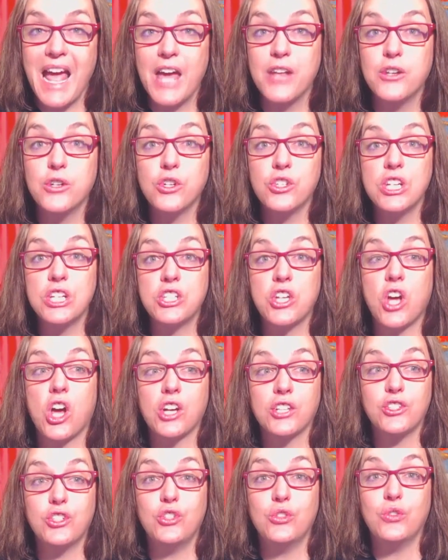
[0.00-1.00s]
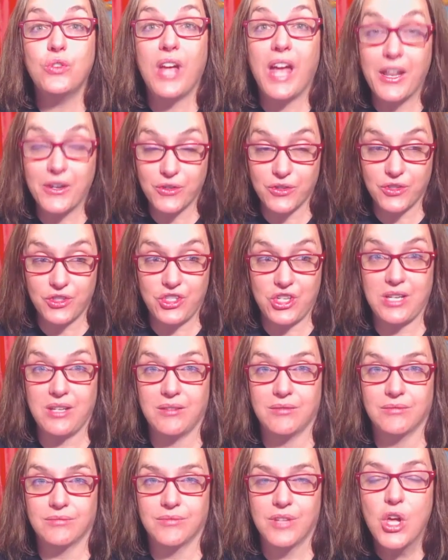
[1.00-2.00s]
Energy talks to
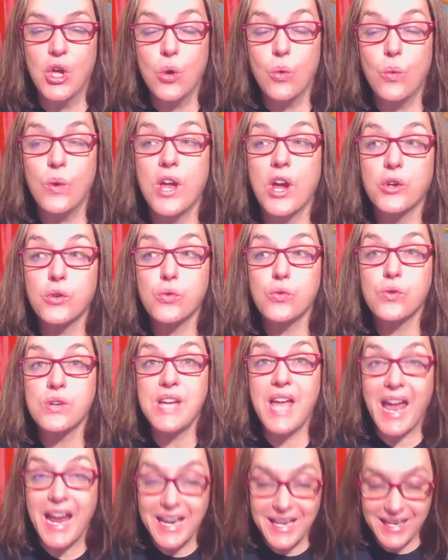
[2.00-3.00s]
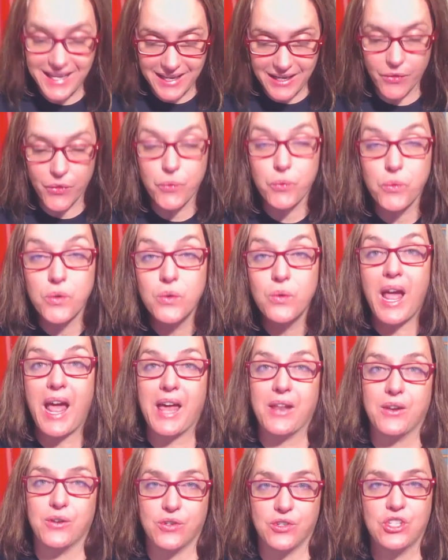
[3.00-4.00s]
energy. We are creating through
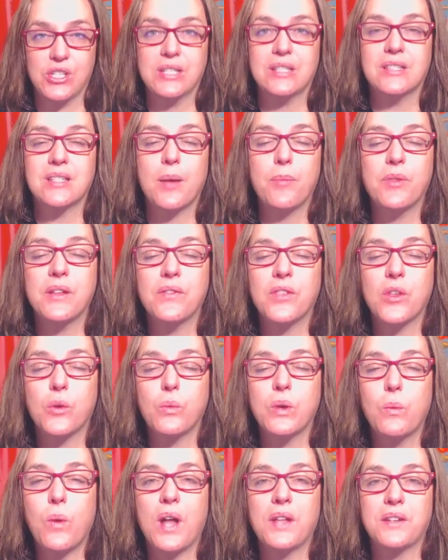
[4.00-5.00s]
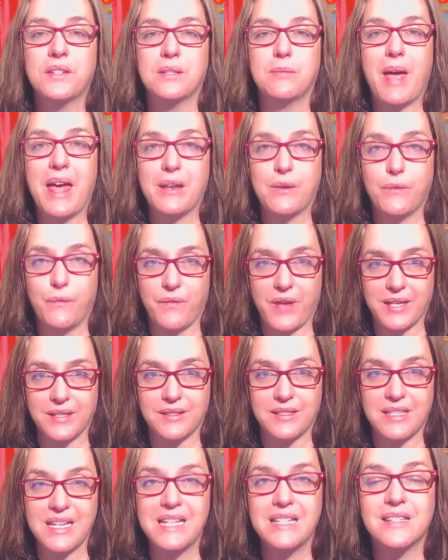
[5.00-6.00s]
energy something that we want to
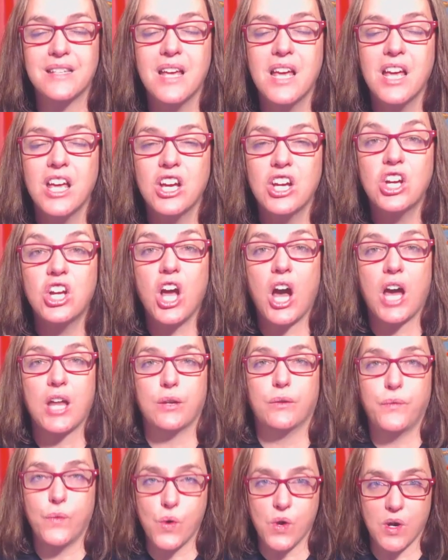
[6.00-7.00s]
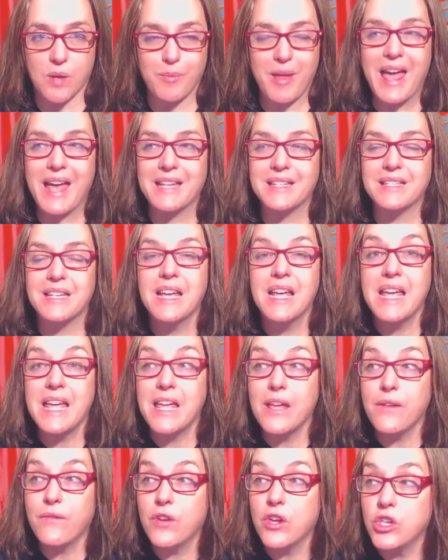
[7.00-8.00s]
manifest. It's got a form. And
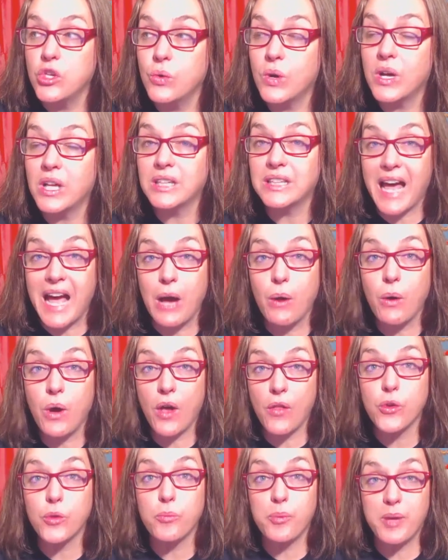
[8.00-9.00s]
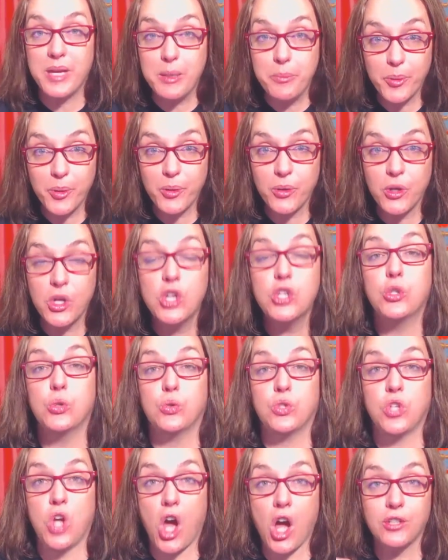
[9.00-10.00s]
if you allow other people
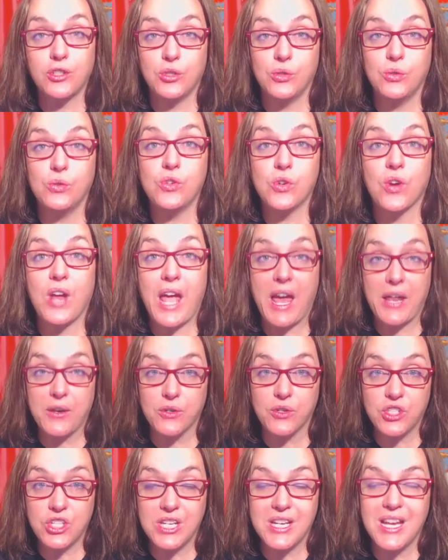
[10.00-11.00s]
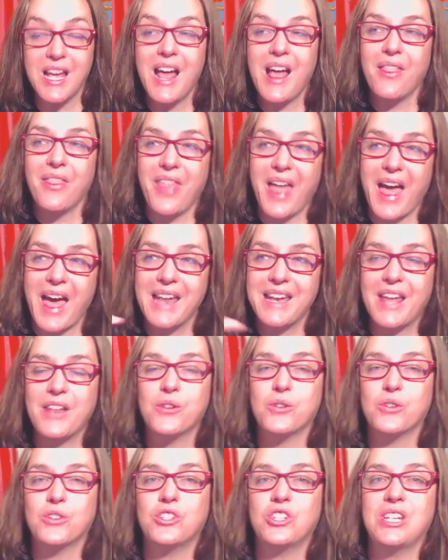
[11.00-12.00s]
to talk to your energy, that
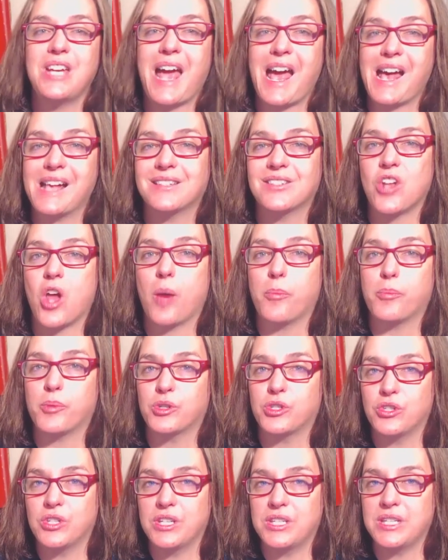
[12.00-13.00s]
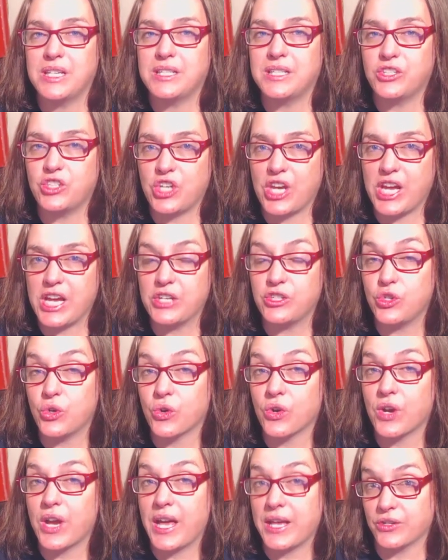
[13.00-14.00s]
energy has an opportunity to change
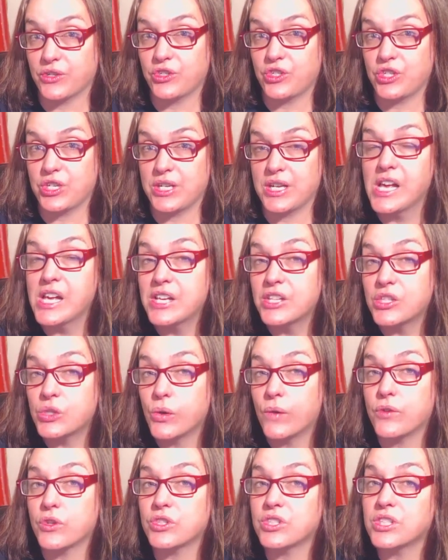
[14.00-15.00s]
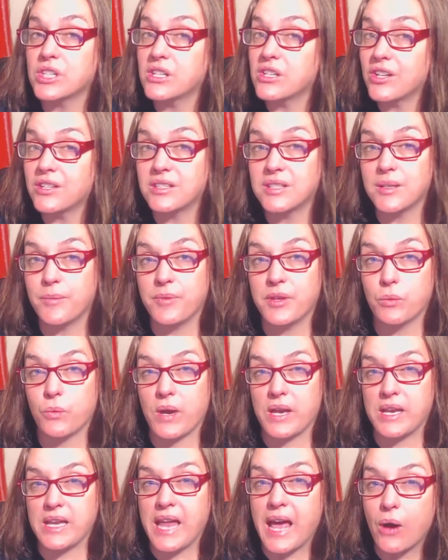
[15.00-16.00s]
your energy. So if you're sitting on something
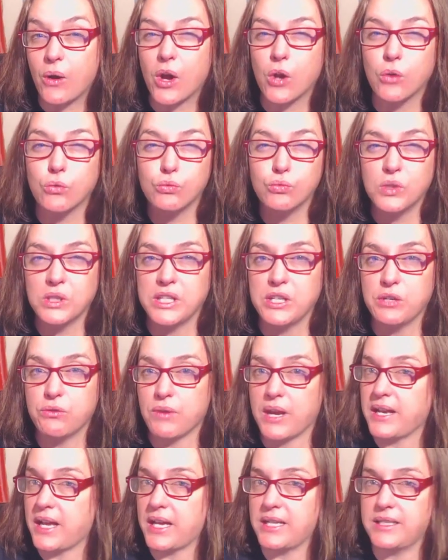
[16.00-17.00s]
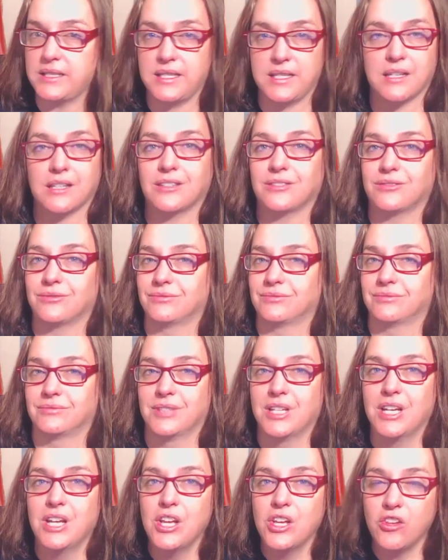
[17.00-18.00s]
right now, a really great idea.
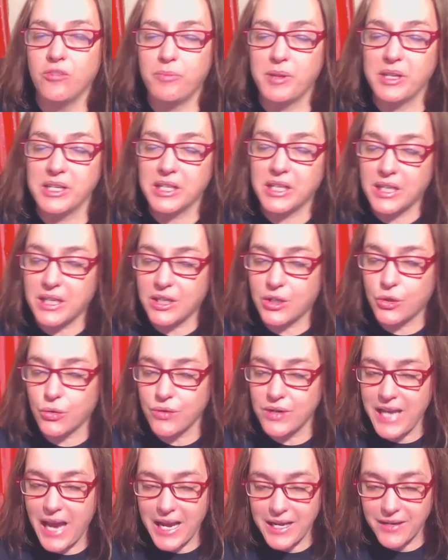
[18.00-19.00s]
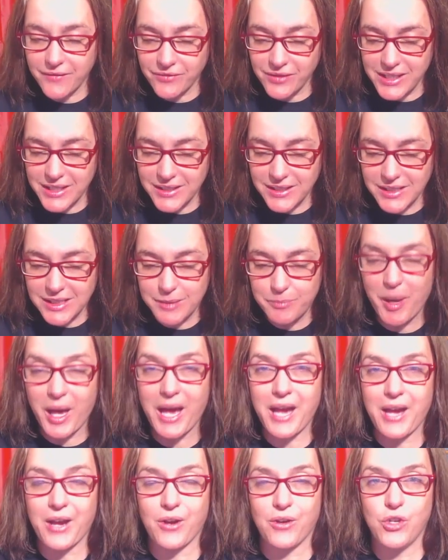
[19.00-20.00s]
You've been creatively
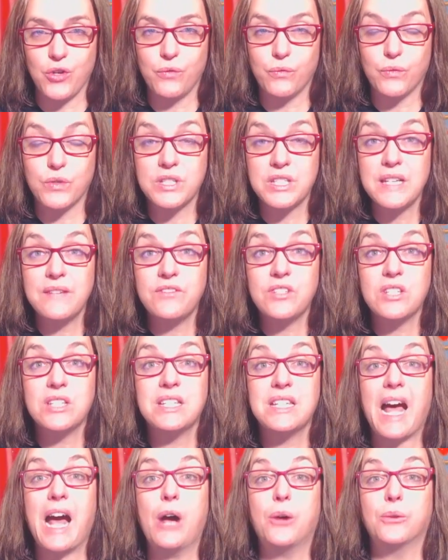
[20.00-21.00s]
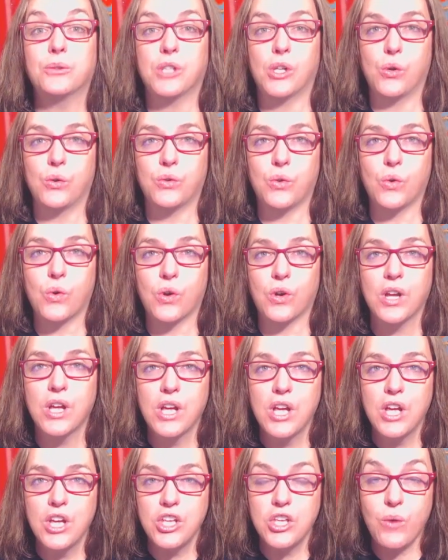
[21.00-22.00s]
inspired. You've received a download or
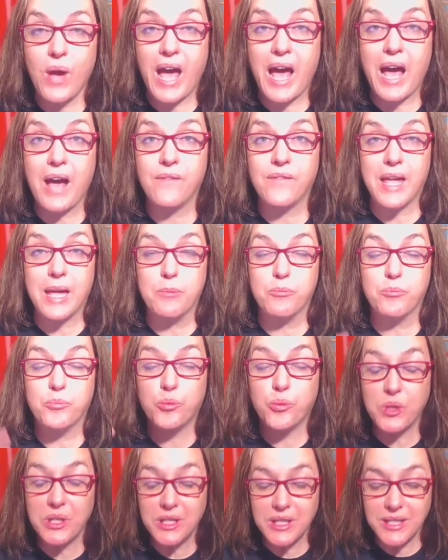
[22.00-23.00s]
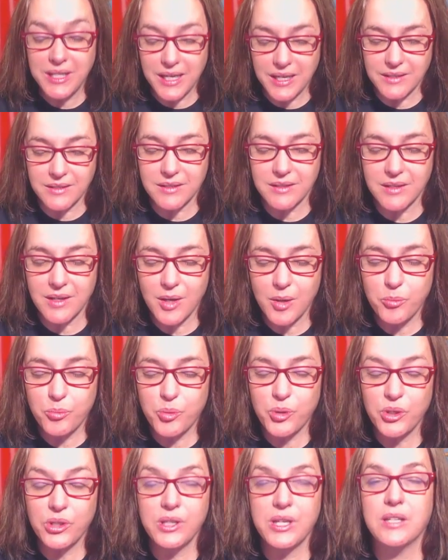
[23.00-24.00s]
you have a brilliant,
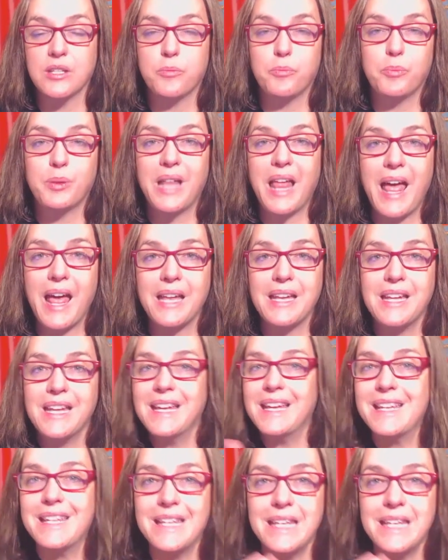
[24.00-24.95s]
brilliant plan.